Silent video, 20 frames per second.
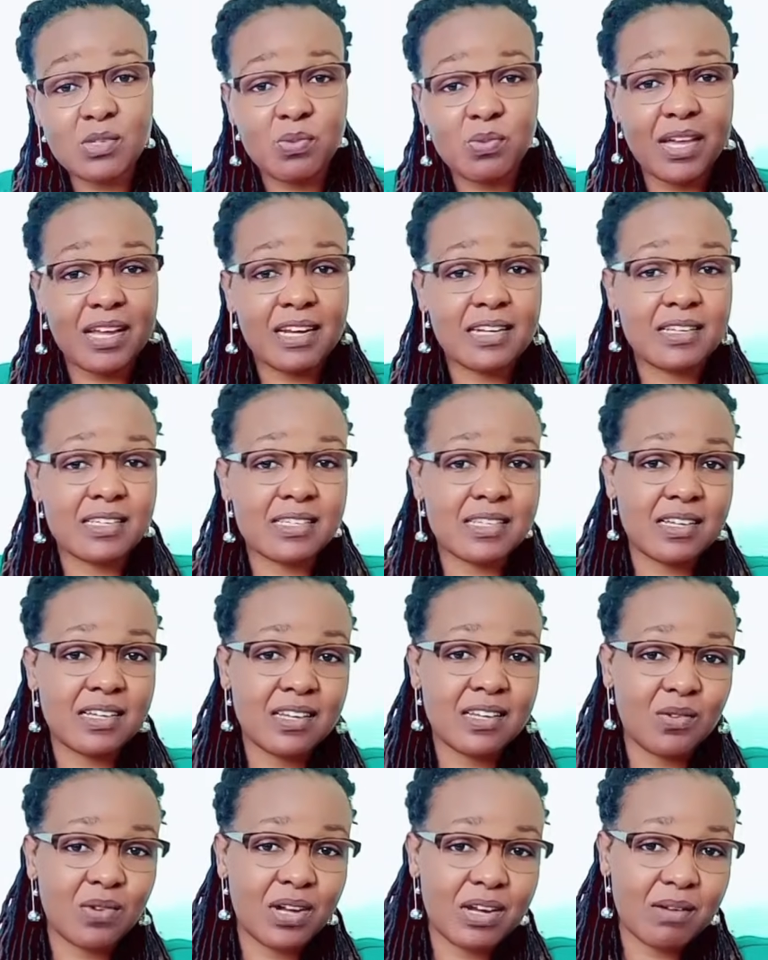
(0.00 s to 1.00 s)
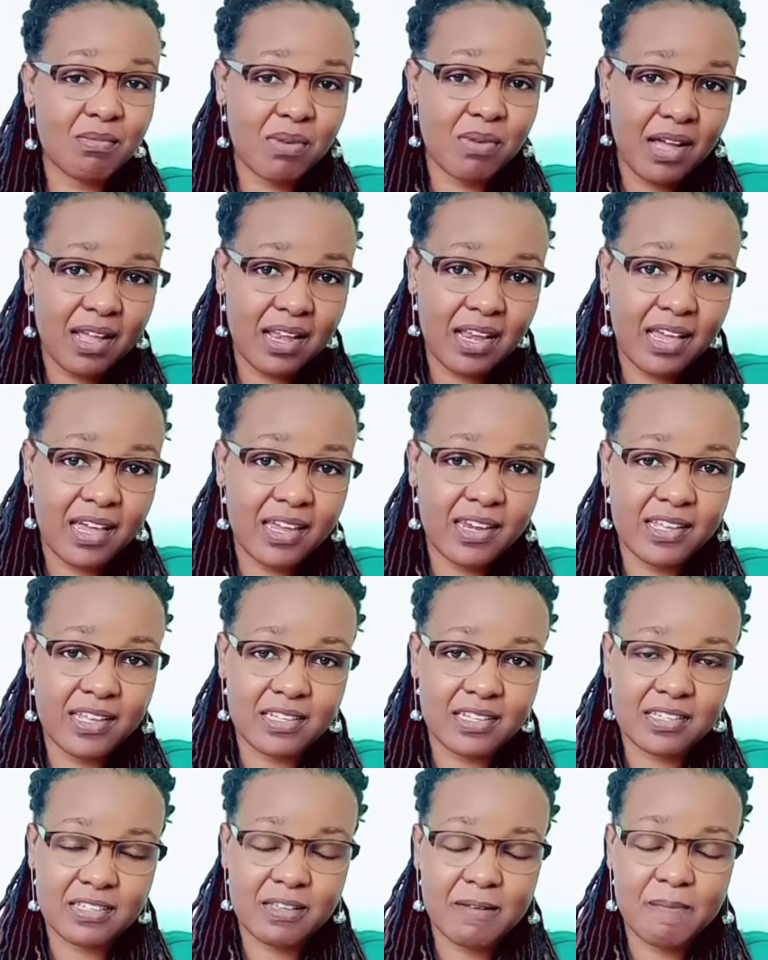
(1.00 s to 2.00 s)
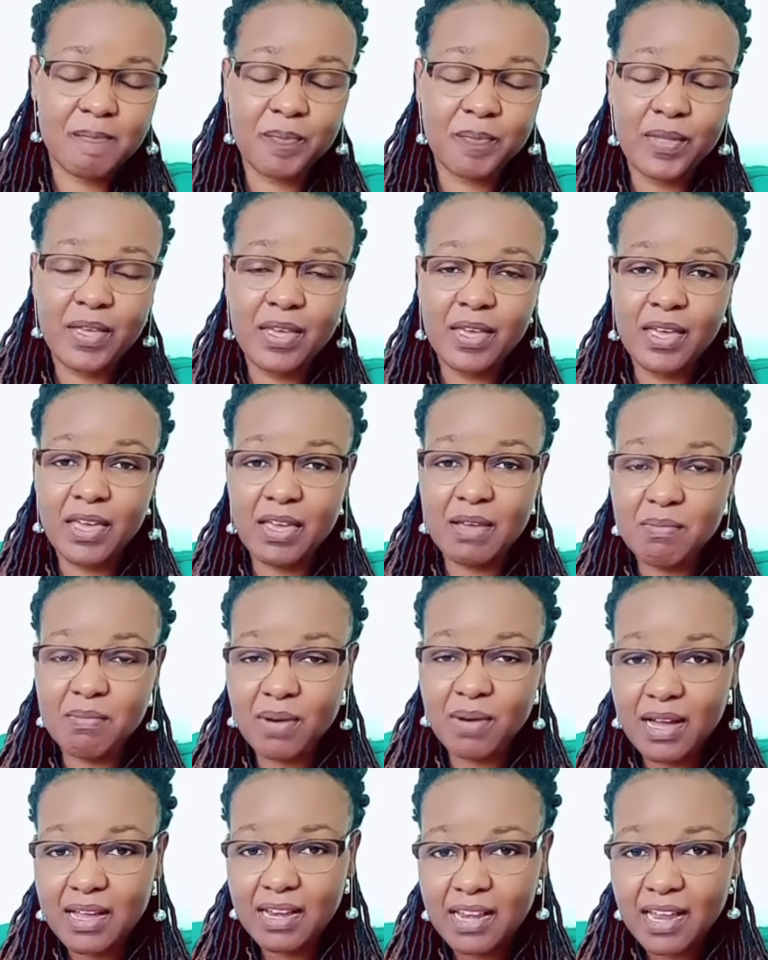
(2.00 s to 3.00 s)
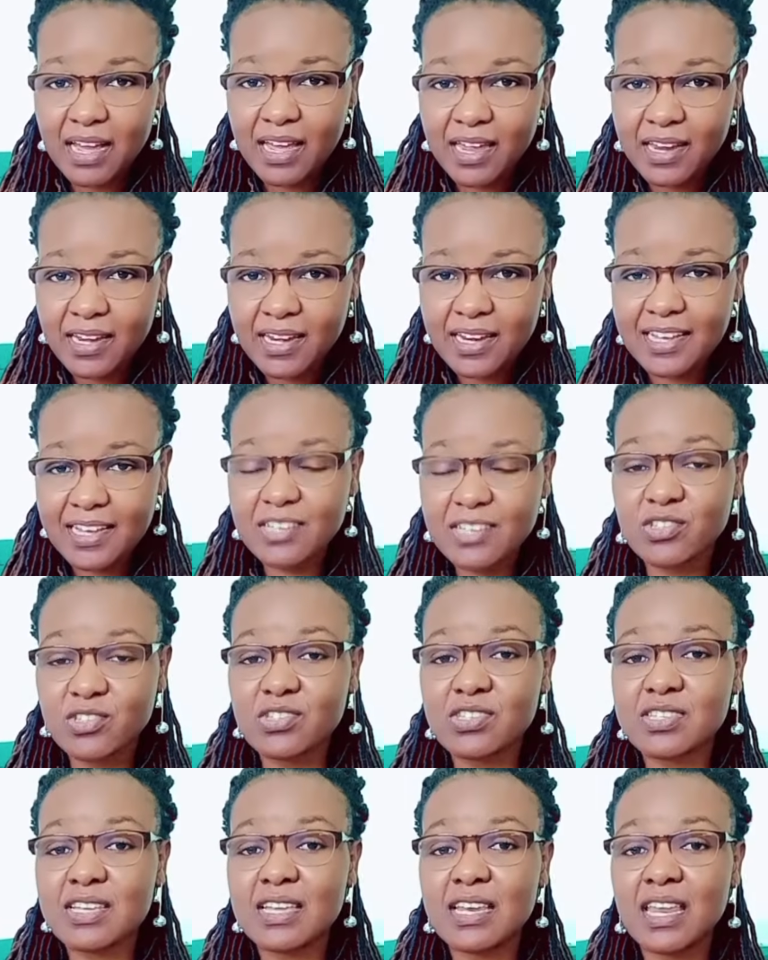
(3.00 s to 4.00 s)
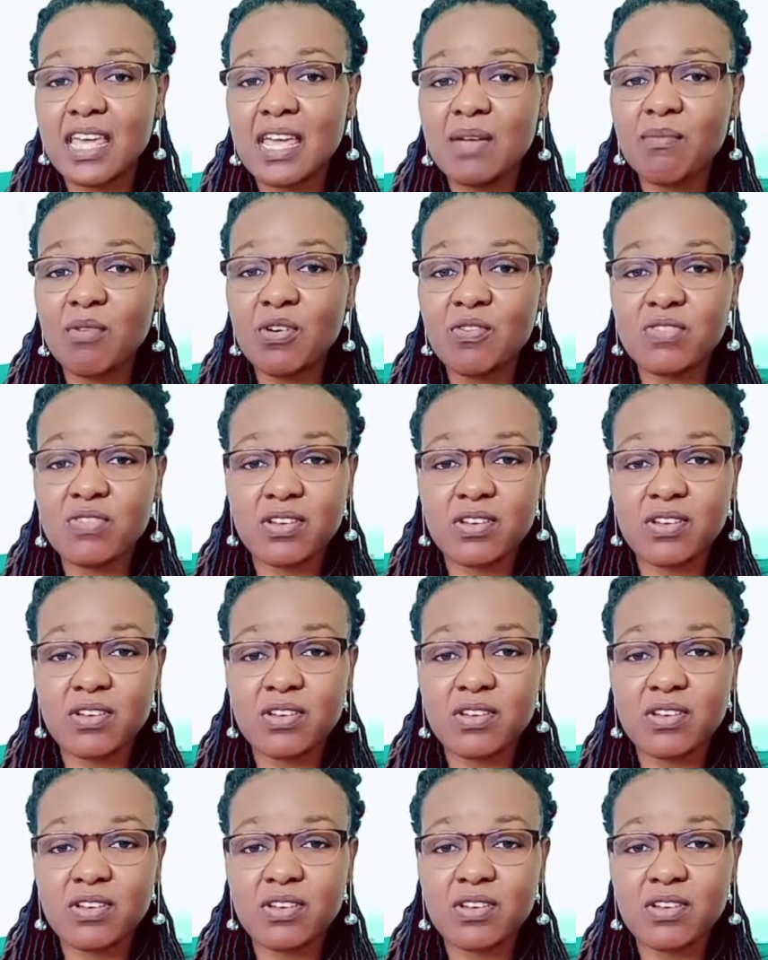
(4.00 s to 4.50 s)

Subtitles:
what a byline is. A byline is just the name of the writer.